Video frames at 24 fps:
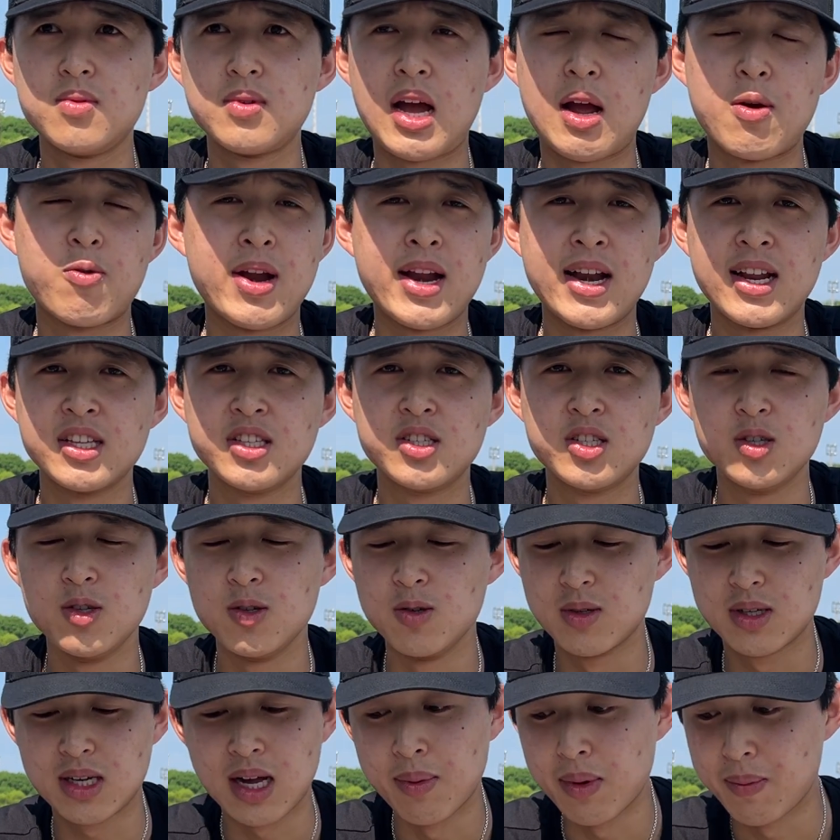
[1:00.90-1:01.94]
I ran into,
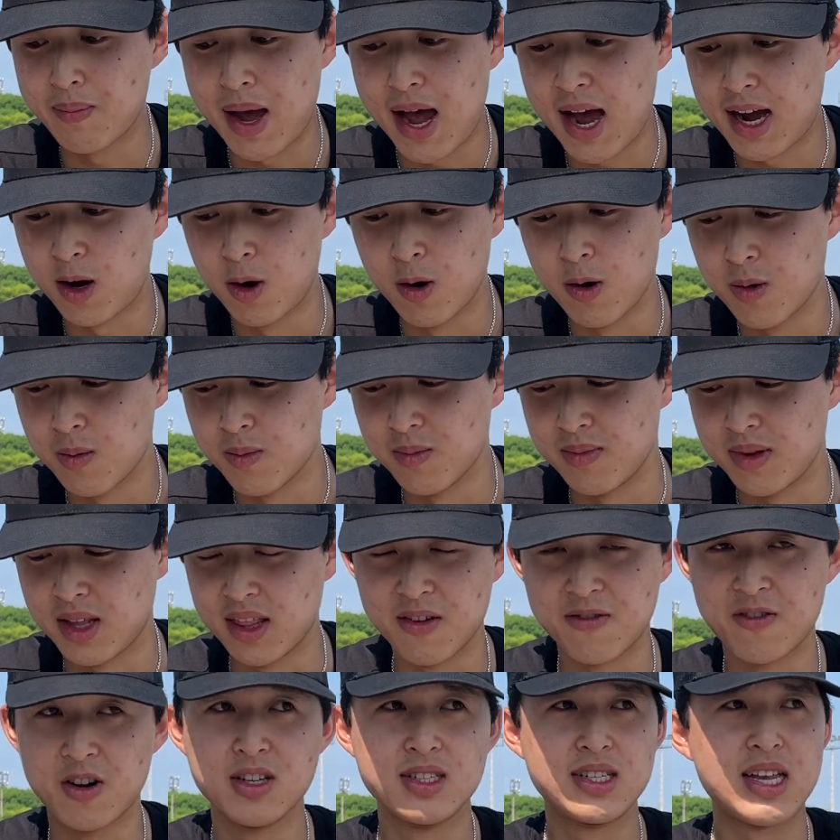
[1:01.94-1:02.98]
coming back home, on the
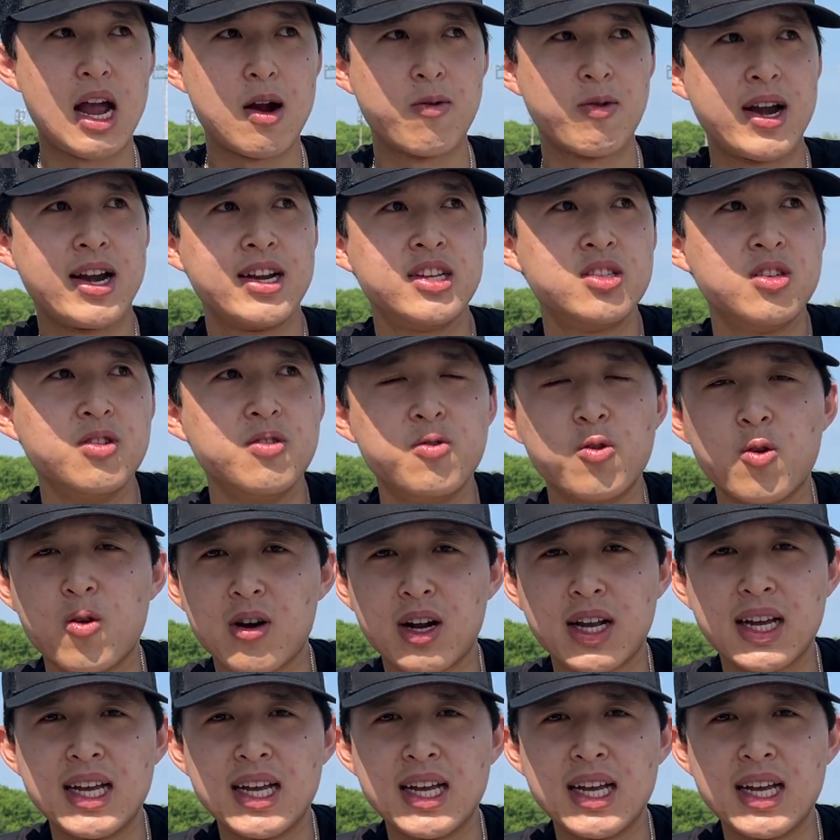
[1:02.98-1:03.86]
first day I ran into 4